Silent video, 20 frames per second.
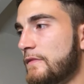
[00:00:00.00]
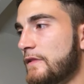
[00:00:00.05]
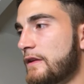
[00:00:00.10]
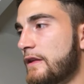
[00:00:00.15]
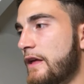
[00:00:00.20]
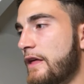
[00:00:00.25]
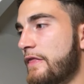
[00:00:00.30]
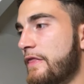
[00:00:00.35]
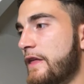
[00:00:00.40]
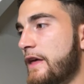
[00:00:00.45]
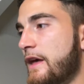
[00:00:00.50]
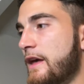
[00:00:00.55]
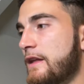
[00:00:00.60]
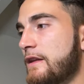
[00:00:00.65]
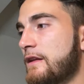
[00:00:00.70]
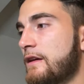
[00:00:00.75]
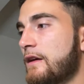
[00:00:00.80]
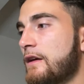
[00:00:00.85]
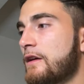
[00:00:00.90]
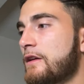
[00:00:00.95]
And
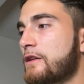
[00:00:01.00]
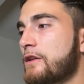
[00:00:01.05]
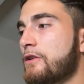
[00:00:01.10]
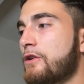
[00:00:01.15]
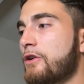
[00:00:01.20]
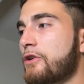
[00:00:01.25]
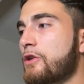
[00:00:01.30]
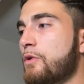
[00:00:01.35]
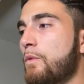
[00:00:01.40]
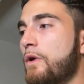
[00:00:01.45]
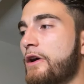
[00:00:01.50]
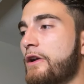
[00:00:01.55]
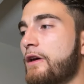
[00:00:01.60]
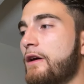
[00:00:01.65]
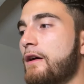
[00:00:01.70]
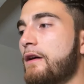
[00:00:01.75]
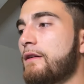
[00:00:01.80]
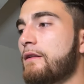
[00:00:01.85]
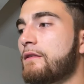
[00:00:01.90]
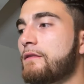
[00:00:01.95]
then, you want
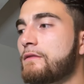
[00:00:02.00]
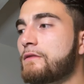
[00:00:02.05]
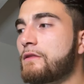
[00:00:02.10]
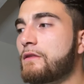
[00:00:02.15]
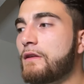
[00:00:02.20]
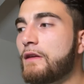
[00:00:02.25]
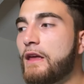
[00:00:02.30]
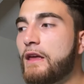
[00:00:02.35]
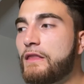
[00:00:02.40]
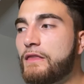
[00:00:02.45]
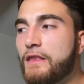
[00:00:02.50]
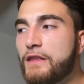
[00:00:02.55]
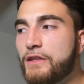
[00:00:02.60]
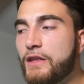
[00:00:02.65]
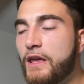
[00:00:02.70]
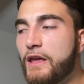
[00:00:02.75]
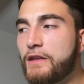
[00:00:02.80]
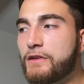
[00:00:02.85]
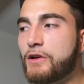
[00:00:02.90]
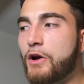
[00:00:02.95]
to,
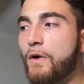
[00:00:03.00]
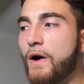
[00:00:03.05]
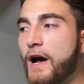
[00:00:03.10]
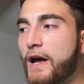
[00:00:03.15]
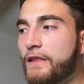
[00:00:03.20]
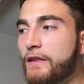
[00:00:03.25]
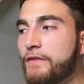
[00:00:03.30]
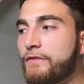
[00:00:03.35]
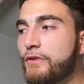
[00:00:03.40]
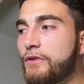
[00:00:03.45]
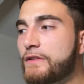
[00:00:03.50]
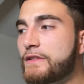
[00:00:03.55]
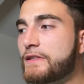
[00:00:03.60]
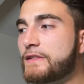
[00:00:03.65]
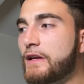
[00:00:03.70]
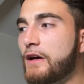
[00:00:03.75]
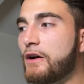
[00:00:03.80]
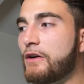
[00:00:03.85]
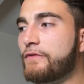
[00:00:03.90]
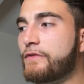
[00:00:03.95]
in Go High Level
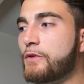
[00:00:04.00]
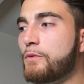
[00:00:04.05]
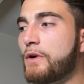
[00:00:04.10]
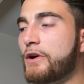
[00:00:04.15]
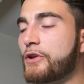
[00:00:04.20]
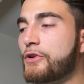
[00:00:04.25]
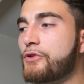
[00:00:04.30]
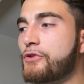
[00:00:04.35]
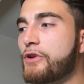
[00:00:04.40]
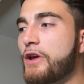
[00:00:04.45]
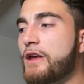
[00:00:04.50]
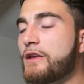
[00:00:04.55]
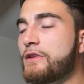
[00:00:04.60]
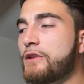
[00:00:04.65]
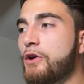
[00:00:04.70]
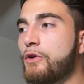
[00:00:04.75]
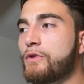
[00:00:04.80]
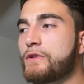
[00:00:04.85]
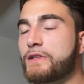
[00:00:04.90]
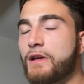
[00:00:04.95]
itself, you want to create
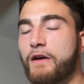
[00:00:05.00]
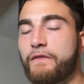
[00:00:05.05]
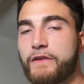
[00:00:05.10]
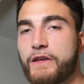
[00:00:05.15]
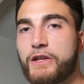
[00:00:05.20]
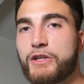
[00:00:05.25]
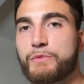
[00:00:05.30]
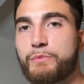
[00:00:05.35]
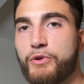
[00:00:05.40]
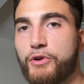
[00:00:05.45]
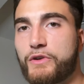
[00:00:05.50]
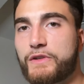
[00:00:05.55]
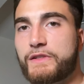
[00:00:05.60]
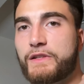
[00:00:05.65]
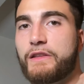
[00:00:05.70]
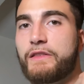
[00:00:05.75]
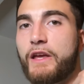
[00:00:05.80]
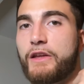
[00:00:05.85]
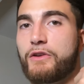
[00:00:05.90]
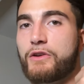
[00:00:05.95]
notes off each
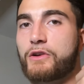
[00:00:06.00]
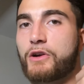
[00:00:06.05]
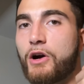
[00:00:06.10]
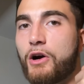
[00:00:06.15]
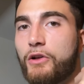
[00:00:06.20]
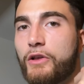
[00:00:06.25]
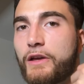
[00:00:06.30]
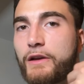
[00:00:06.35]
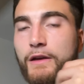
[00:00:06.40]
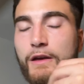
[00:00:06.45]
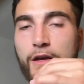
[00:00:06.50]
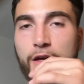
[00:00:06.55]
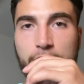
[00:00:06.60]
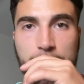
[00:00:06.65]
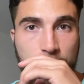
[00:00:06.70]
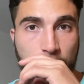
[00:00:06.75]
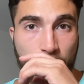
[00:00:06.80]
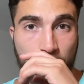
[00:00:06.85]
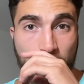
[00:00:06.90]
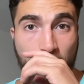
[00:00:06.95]
person that you're calling.
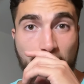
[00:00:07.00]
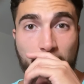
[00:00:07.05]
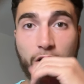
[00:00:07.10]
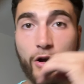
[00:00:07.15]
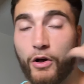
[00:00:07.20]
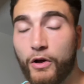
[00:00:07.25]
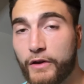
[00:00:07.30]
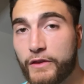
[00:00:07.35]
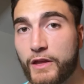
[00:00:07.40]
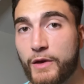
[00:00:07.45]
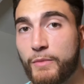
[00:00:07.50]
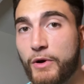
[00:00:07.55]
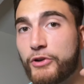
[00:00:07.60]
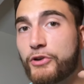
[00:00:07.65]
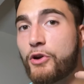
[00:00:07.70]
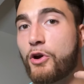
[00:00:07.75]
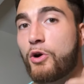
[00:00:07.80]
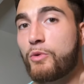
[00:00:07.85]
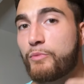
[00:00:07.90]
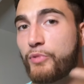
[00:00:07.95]
So you're not calling them on
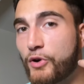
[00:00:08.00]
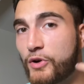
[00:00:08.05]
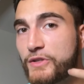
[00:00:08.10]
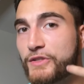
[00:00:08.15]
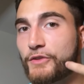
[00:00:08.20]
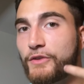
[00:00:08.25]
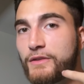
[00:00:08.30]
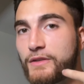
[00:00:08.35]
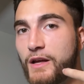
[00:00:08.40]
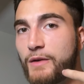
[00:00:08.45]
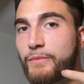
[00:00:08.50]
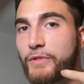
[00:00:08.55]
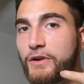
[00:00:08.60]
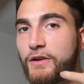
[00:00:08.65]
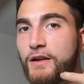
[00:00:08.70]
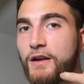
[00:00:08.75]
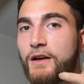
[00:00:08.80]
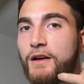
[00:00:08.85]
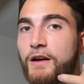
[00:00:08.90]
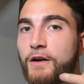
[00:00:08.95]
your own personal
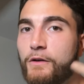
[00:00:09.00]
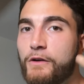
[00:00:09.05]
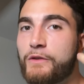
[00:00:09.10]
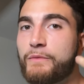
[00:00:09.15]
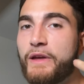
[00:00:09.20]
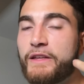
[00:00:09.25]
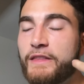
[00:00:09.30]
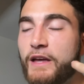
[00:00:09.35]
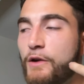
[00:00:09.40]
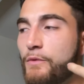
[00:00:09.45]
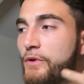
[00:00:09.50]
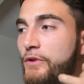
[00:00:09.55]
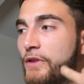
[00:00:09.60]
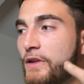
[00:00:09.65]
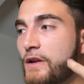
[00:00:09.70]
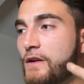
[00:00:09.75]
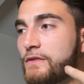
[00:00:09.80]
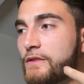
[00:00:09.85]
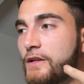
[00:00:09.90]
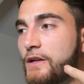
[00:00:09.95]
number. I want to make that
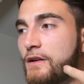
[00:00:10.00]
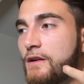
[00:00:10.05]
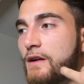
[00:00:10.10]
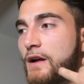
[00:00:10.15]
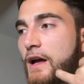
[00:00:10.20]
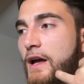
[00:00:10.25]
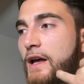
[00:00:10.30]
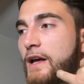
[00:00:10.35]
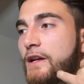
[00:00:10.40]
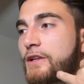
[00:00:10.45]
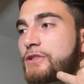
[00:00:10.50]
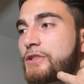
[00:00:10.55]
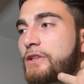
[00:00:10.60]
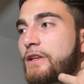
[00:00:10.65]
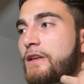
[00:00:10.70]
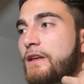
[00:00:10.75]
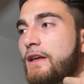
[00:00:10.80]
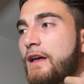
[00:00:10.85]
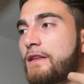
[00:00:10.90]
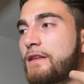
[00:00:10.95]
really clear. I
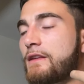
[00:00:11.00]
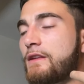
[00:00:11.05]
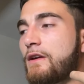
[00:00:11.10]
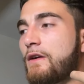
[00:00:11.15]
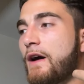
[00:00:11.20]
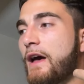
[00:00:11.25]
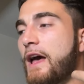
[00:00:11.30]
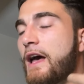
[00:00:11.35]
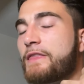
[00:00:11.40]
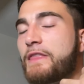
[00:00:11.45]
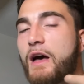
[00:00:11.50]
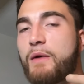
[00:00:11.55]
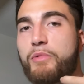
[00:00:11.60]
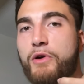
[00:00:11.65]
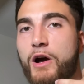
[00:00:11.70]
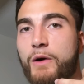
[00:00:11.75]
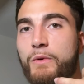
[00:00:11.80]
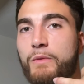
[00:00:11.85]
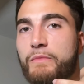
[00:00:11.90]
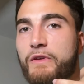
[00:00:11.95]
actually, I had that
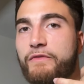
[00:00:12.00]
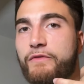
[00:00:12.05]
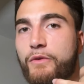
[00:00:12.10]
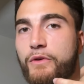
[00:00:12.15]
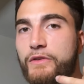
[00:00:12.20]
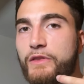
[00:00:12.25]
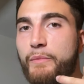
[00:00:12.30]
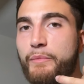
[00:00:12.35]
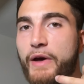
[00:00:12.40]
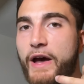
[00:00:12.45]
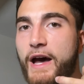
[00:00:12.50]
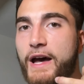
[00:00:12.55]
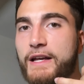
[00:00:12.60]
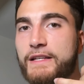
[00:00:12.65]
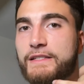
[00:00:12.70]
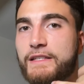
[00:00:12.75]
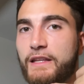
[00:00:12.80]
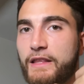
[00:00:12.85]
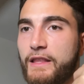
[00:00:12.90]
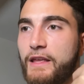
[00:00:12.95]
problem before in the
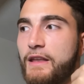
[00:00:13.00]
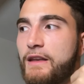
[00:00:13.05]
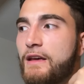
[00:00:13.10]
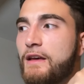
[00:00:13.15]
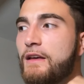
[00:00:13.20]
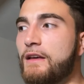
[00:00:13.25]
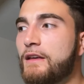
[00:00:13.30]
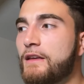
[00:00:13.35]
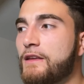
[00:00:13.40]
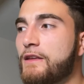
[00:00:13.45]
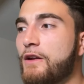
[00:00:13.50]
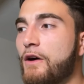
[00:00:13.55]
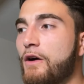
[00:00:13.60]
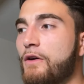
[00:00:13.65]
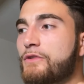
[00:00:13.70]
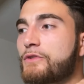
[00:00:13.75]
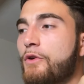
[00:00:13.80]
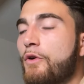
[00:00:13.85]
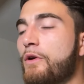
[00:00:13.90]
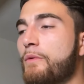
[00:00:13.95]
past. And then, I
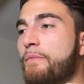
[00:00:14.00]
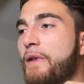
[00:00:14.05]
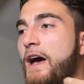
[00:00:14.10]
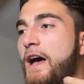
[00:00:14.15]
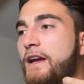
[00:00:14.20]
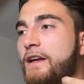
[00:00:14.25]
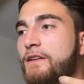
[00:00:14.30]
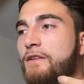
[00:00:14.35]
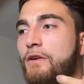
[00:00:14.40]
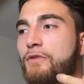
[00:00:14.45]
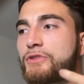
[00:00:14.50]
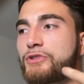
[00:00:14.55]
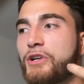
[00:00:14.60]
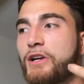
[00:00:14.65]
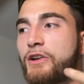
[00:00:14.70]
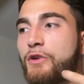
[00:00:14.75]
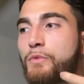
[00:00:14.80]
was going back and I was trying to